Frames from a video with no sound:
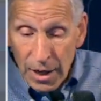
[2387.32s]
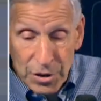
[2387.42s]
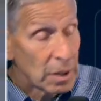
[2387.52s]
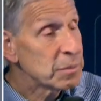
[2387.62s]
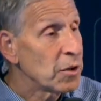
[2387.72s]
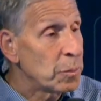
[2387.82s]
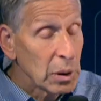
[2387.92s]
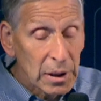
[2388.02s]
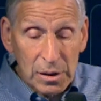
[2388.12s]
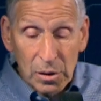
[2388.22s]
In terms of
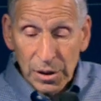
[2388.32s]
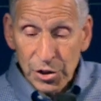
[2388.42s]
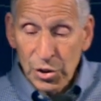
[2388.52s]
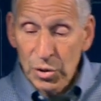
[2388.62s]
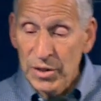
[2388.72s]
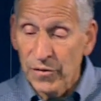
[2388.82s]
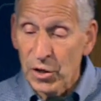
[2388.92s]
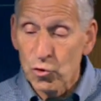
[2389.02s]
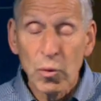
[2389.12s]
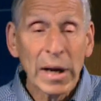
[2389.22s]
political issues, if
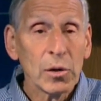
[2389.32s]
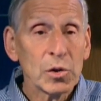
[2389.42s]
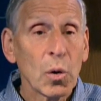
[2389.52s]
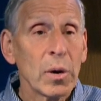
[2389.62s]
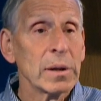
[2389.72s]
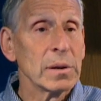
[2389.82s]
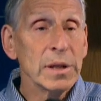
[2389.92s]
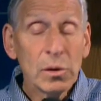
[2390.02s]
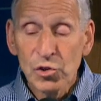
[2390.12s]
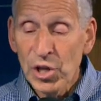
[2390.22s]
there's regulatory or
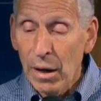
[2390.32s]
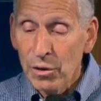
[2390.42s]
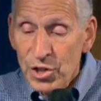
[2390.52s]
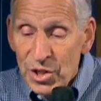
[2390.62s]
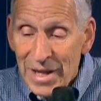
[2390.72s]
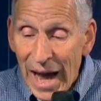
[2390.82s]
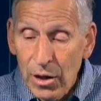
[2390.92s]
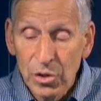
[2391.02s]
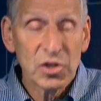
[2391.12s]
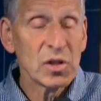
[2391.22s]
legal challenges,
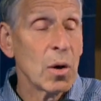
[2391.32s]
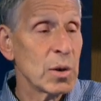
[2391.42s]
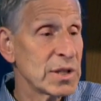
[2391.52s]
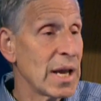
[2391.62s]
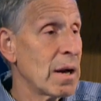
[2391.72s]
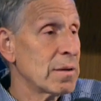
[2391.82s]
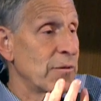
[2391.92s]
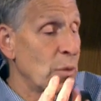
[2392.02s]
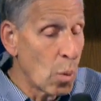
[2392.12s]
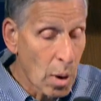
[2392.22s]
that could slow us
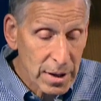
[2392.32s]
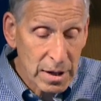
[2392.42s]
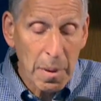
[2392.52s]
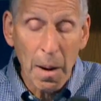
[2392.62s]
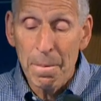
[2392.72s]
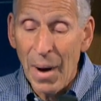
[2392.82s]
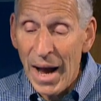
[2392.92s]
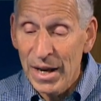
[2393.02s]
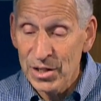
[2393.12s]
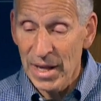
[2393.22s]
down. If we're worried about
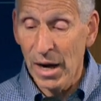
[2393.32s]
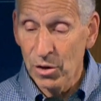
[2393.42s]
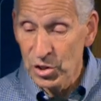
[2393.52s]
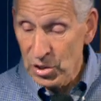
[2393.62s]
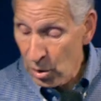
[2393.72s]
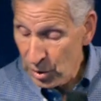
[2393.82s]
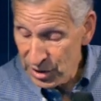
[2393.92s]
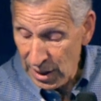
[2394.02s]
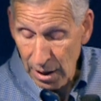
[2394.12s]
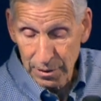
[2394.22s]
bias, that could slow
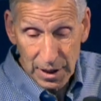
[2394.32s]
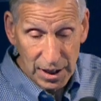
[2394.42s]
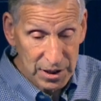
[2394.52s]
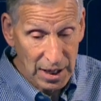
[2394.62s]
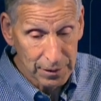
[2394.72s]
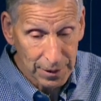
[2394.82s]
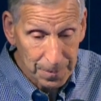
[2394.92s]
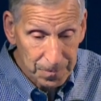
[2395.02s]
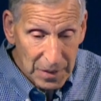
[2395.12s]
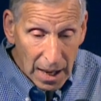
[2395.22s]
us down, etc.